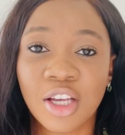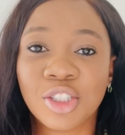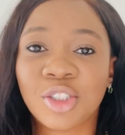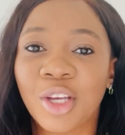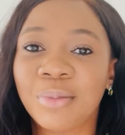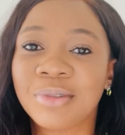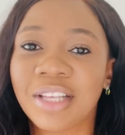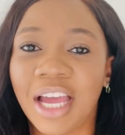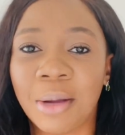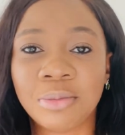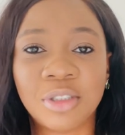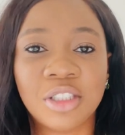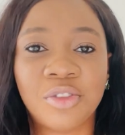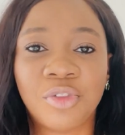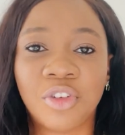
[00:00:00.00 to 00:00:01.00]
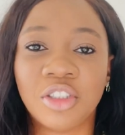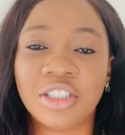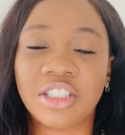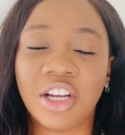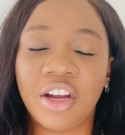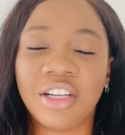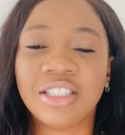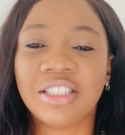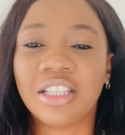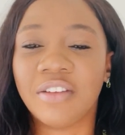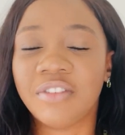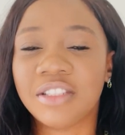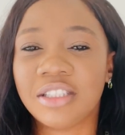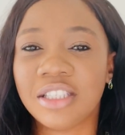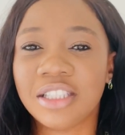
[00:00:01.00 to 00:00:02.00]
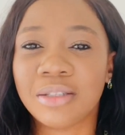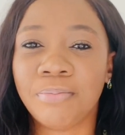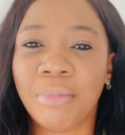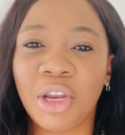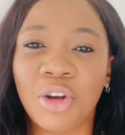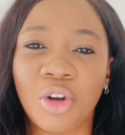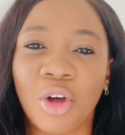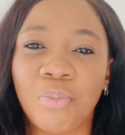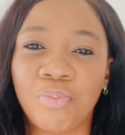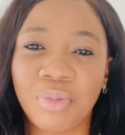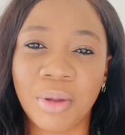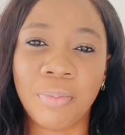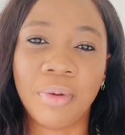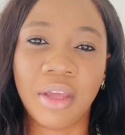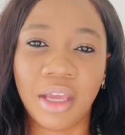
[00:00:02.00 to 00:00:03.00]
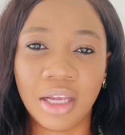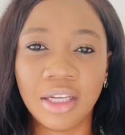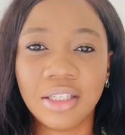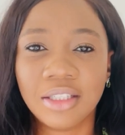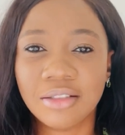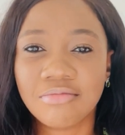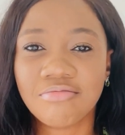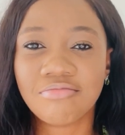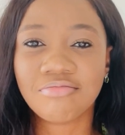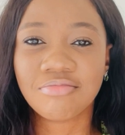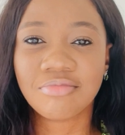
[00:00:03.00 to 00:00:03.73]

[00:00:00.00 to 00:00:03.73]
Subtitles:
Sometimes these volunteering services may not be paid,